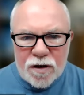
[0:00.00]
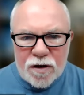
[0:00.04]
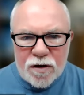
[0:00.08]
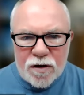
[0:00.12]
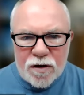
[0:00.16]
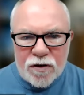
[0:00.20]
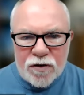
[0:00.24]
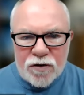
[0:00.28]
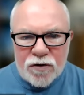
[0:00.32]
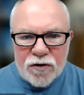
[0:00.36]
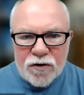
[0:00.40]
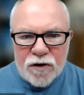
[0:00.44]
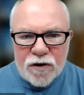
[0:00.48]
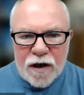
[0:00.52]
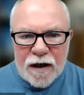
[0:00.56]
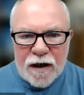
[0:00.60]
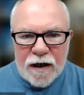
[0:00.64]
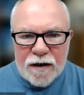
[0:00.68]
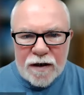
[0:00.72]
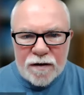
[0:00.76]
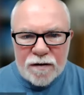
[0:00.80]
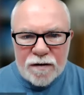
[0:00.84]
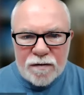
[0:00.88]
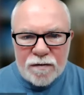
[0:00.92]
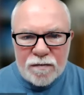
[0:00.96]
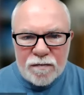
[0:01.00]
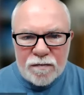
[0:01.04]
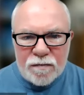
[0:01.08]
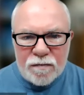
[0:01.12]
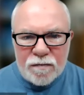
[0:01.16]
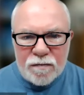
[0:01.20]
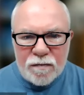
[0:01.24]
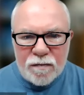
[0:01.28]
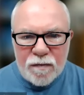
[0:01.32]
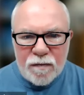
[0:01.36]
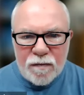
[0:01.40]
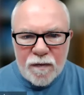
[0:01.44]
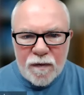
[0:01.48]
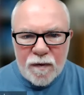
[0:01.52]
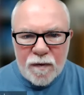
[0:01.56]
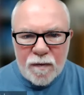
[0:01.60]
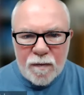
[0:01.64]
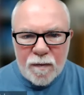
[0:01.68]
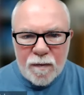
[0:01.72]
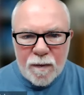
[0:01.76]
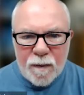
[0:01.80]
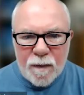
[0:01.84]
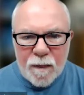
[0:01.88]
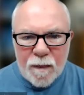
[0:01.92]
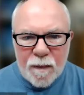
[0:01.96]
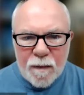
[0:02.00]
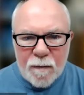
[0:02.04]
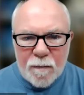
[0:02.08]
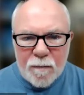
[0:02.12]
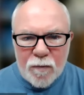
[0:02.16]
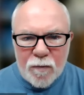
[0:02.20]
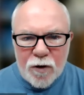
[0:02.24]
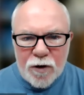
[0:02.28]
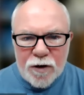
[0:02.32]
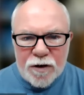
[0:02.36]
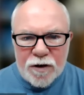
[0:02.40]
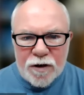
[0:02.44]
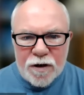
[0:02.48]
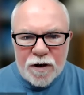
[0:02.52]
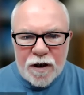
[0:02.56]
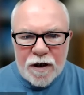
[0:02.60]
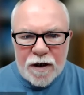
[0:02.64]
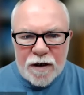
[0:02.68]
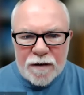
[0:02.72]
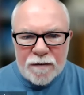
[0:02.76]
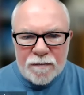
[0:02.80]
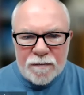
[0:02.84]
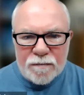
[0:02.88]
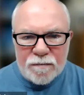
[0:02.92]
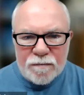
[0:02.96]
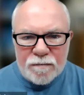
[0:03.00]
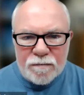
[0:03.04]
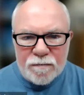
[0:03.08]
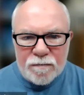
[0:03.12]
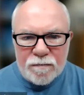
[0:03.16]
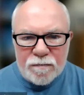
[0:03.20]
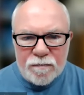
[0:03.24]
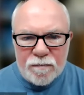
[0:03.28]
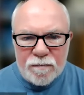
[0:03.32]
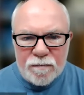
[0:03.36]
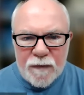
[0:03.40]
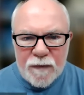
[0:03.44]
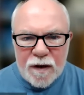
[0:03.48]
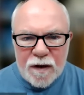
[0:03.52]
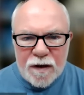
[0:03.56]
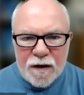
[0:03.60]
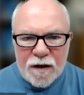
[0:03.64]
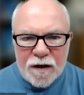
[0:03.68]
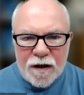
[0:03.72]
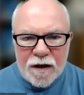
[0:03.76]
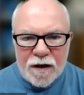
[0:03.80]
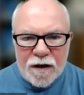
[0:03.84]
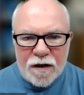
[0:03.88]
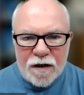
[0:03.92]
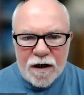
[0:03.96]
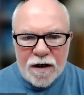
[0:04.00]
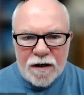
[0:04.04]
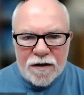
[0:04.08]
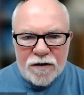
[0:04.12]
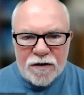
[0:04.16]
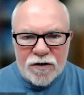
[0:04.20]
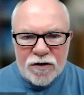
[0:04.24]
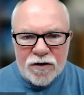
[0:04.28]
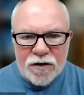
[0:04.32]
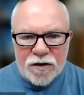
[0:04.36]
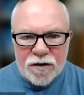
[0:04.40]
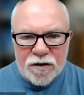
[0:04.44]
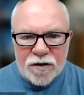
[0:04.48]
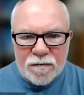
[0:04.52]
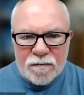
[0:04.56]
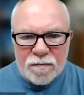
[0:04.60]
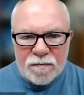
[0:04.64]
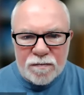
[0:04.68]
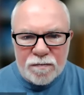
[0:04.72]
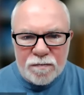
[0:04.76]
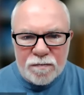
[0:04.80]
learned a lot, played a lot, got a lot done.